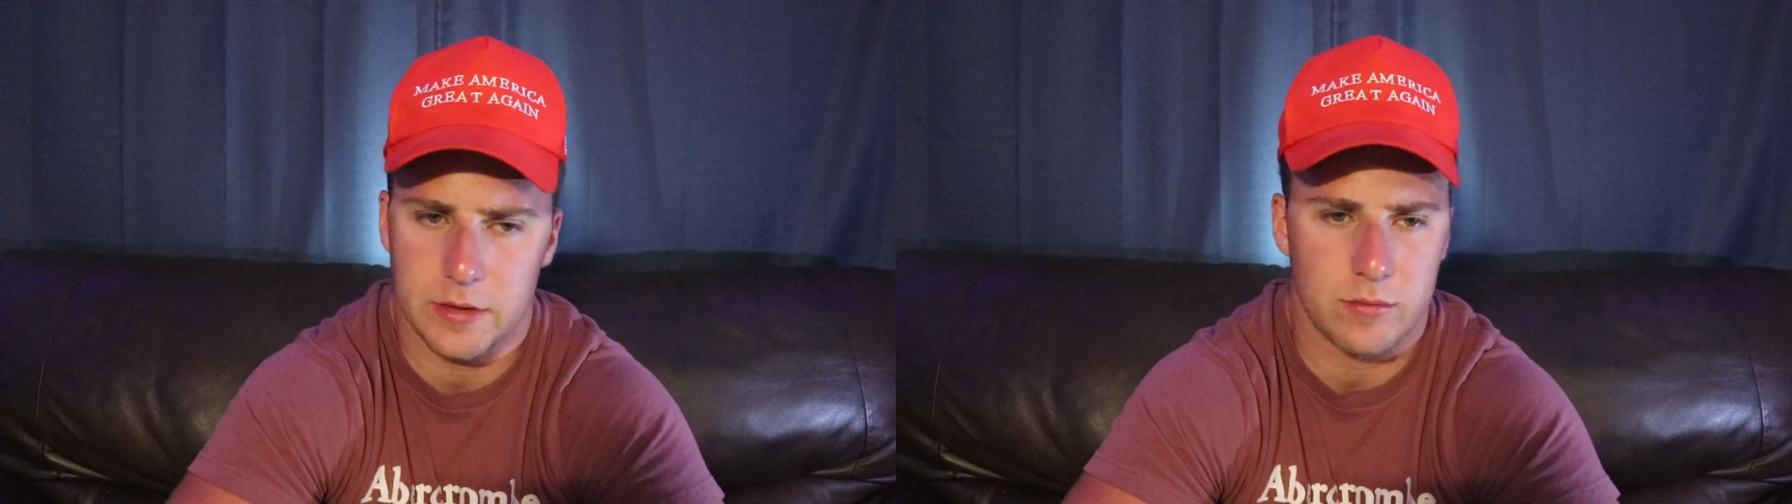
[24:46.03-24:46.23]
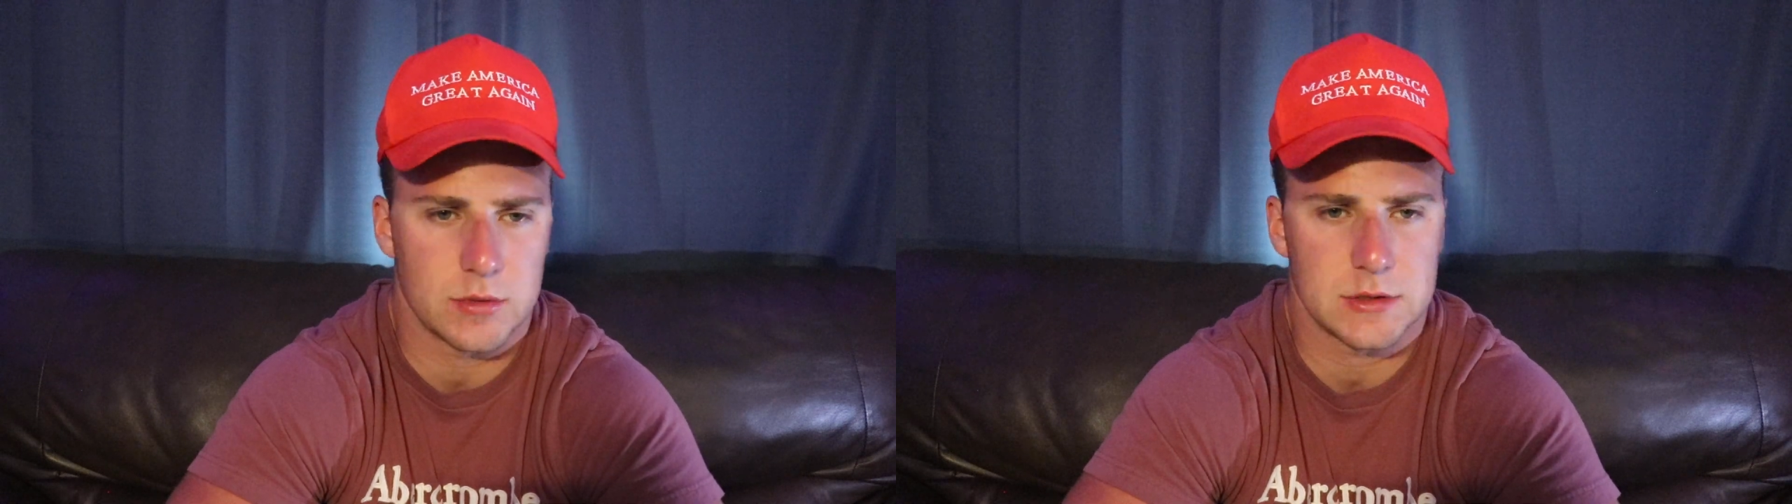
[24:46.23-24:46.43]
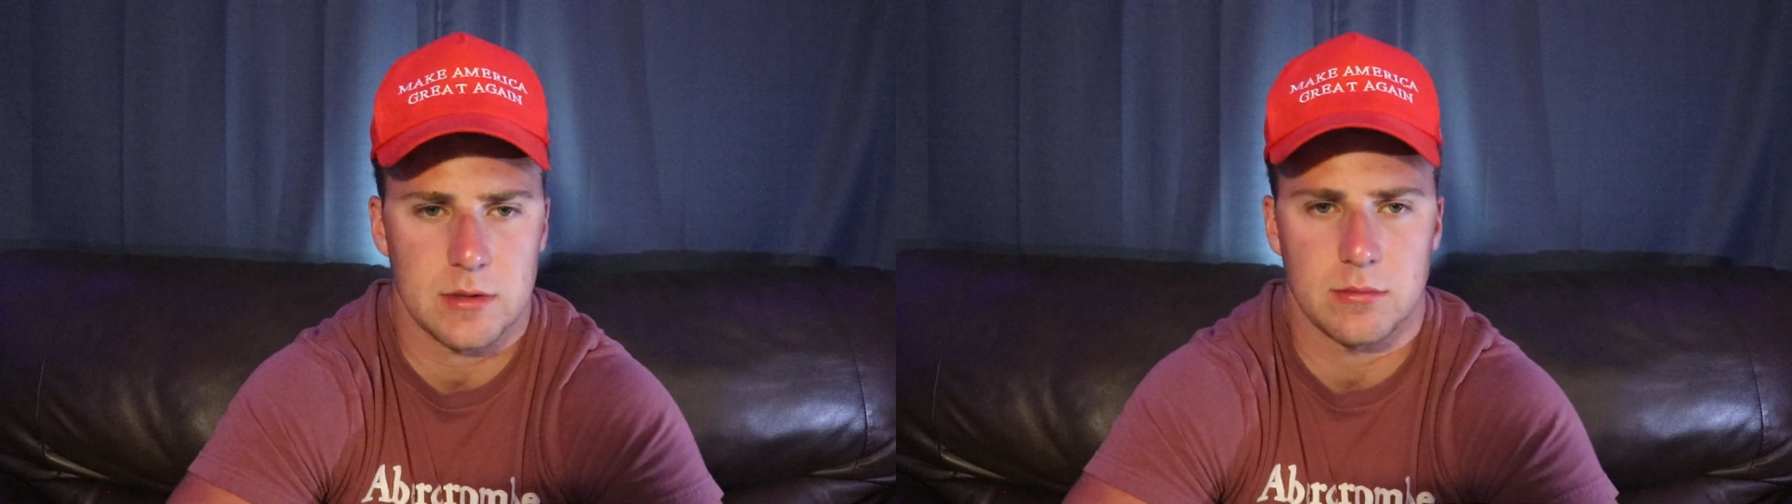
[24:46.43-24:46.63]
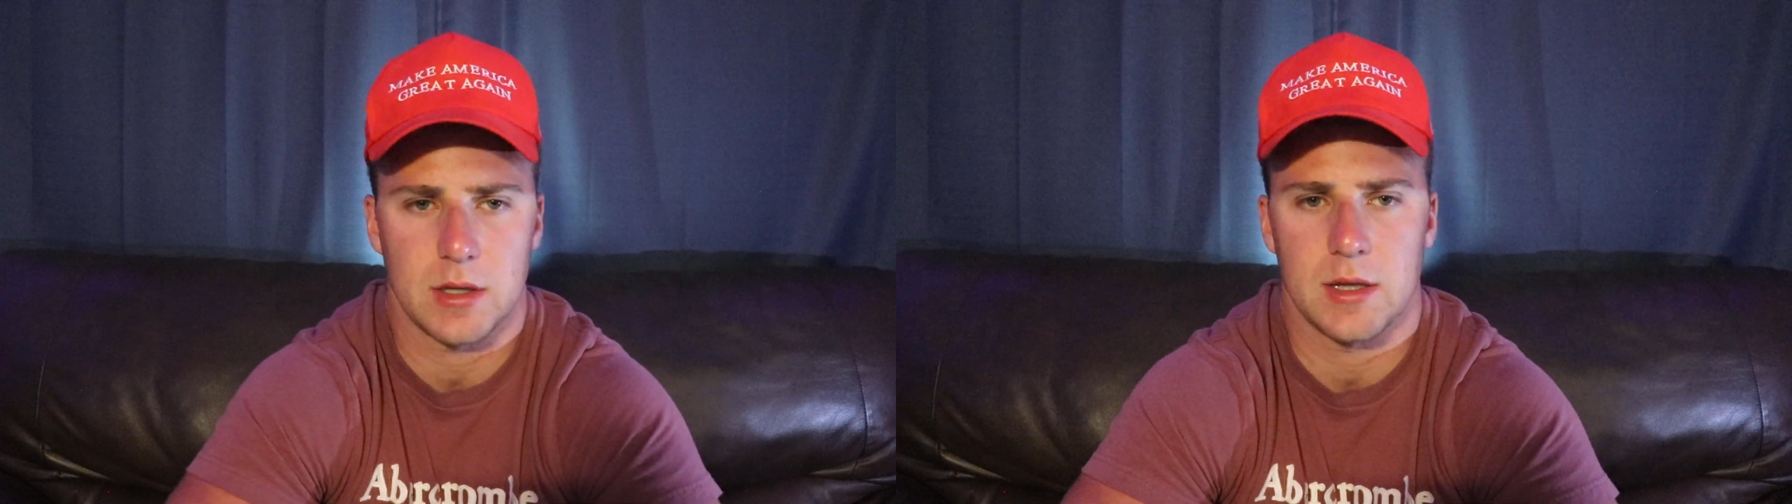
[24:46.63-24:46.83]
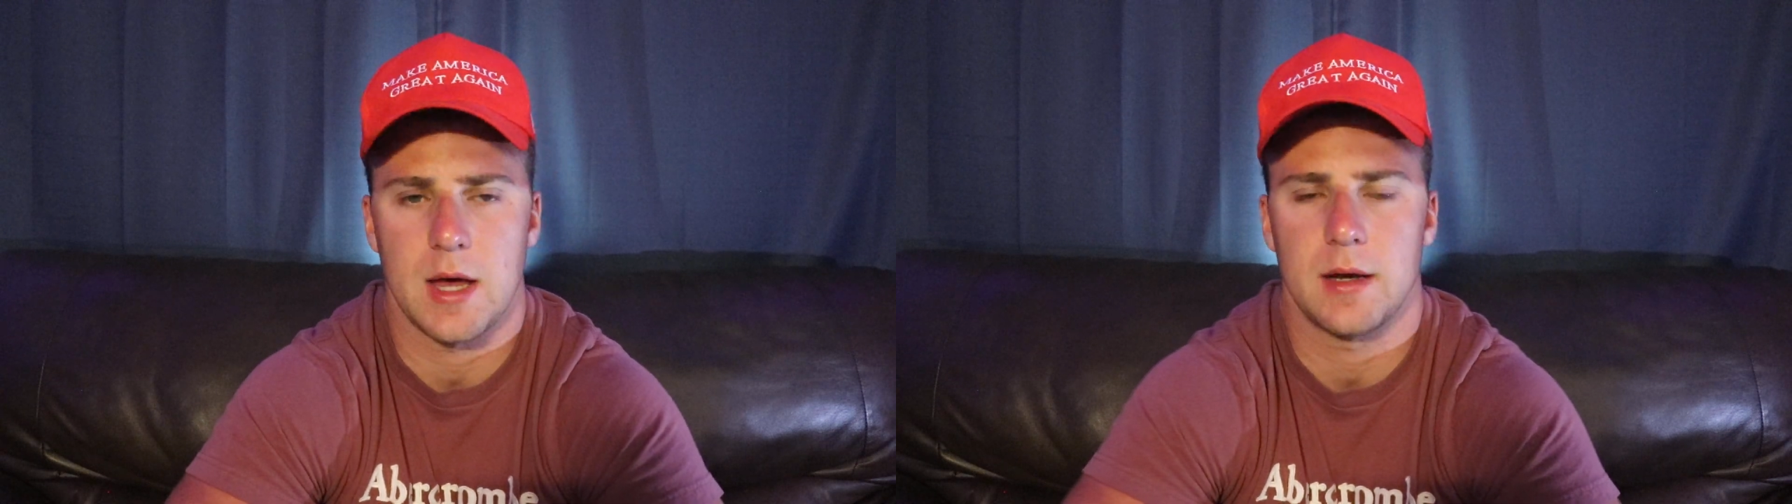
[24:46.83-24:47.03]
living with something
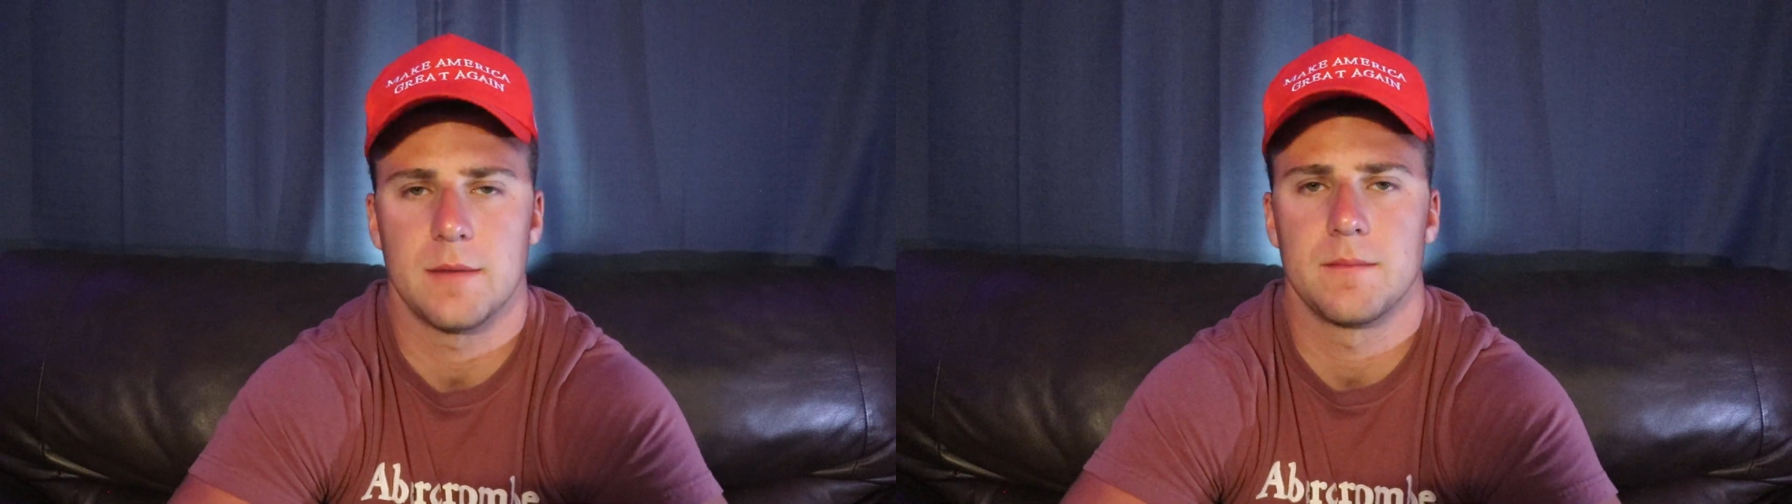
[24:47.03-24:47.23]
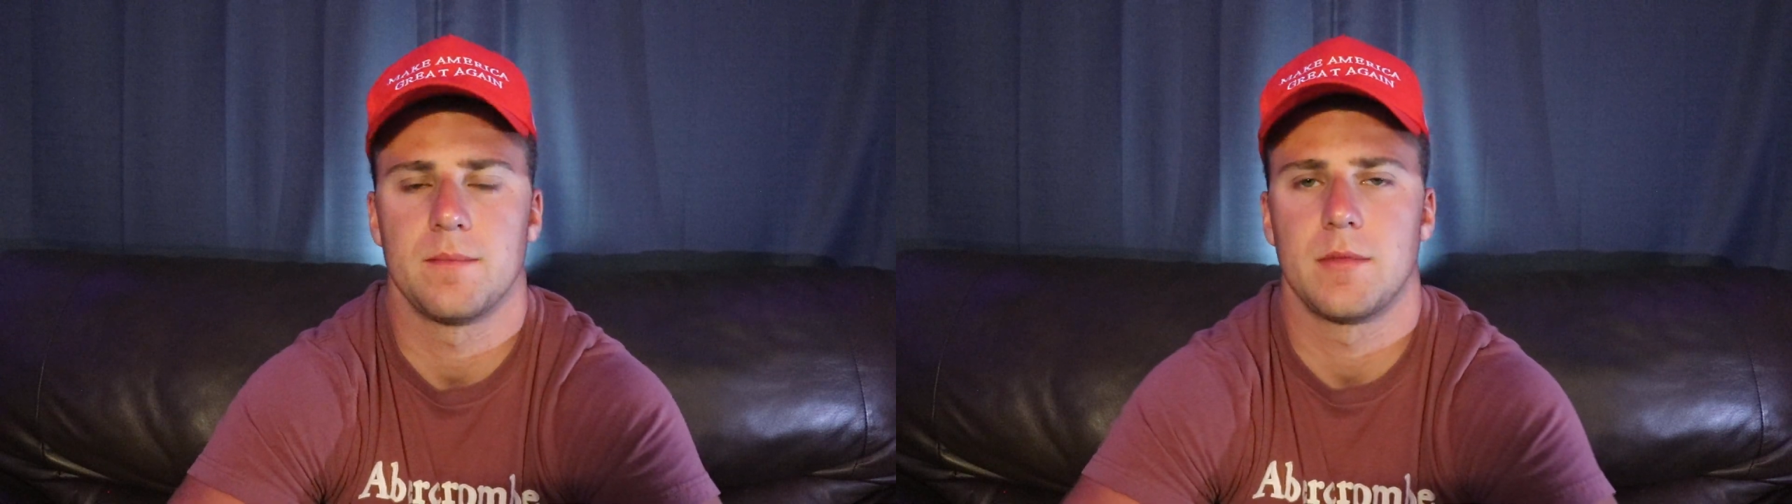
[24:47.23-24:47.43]
like that.